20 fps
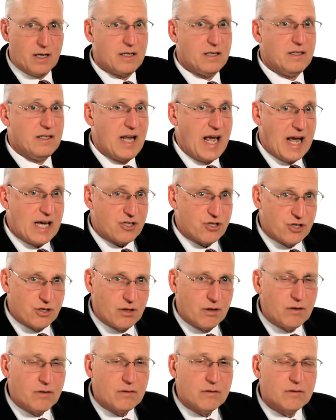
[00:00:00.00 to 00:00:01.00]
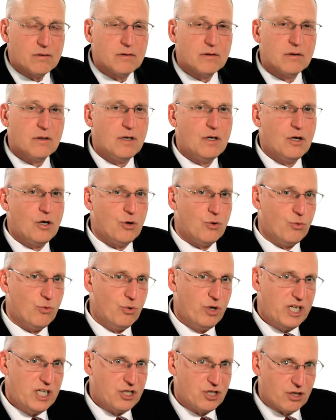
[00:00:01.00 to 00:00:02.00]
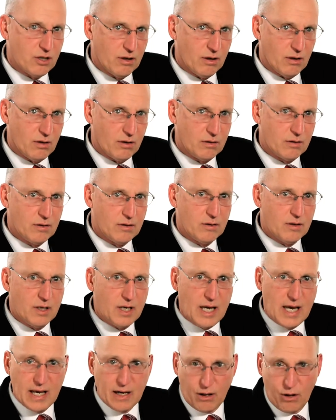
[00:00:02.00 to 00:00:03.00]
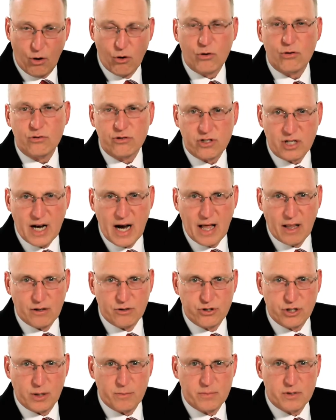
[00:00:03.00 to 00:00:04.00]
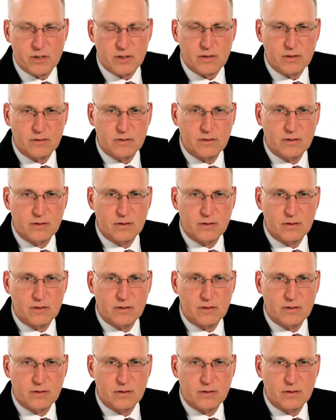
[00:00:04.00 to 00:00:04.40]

national, regional, and local scholarships.